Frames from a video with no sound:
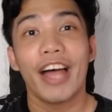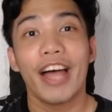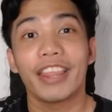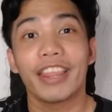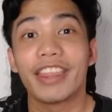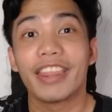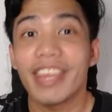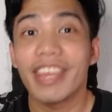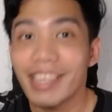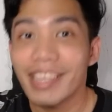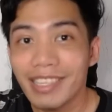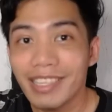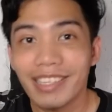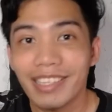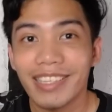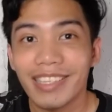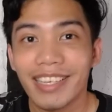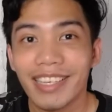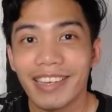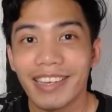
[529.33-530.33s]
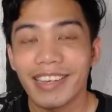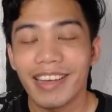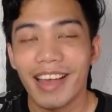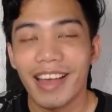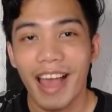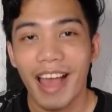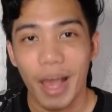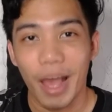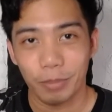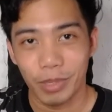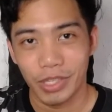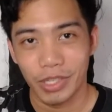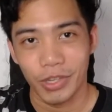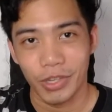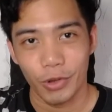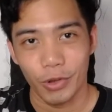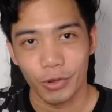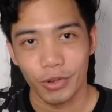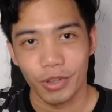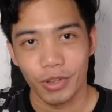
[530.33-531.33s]
This
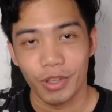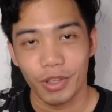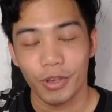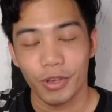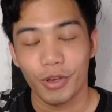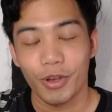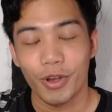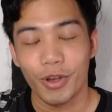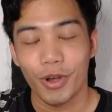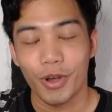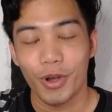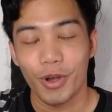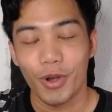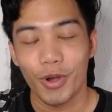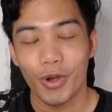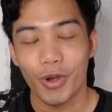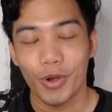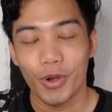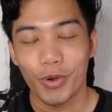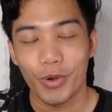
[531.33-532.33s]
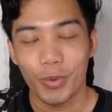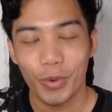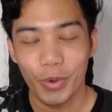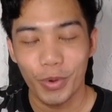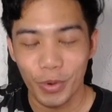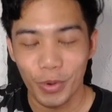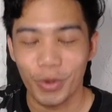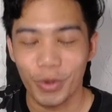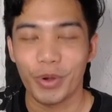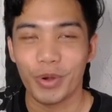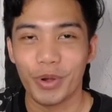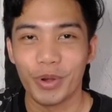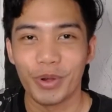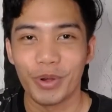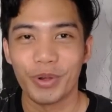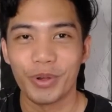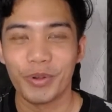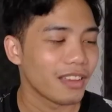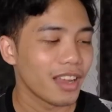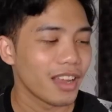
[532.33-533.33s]
episode... Whew!
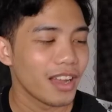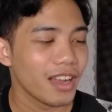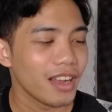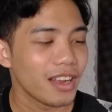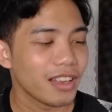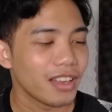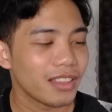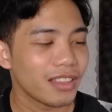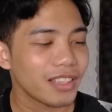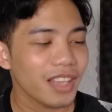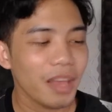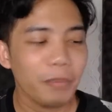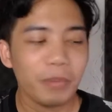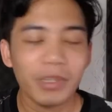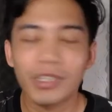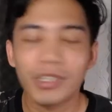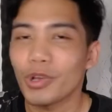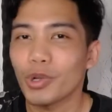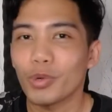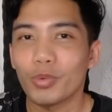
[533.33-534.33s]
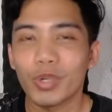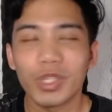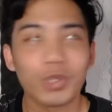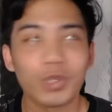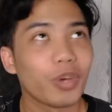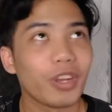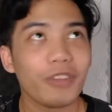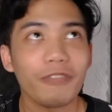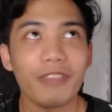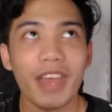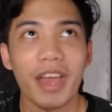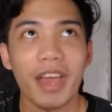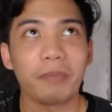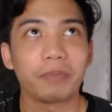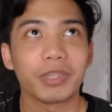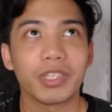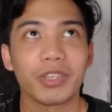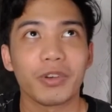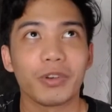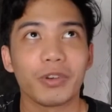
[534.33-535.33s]
This episode was one of the
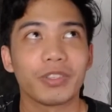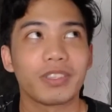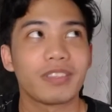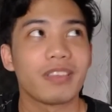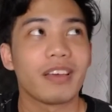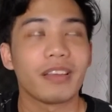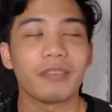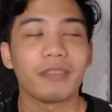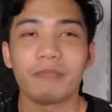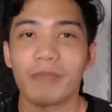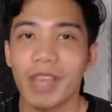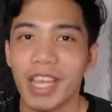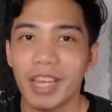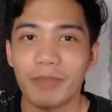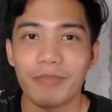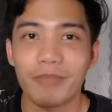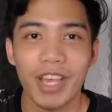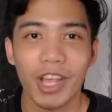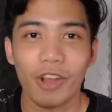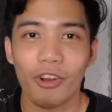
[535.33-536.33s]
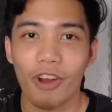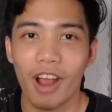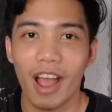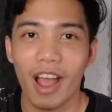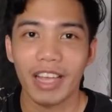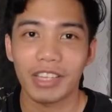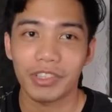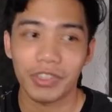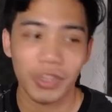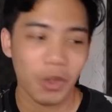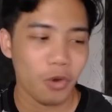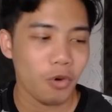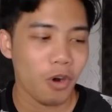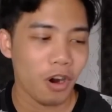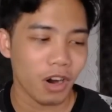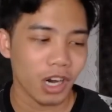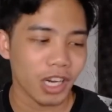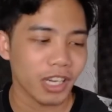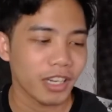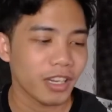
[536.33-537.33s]
episodes that made me cry so
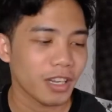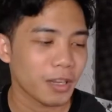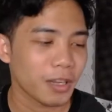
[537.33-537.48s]
hard.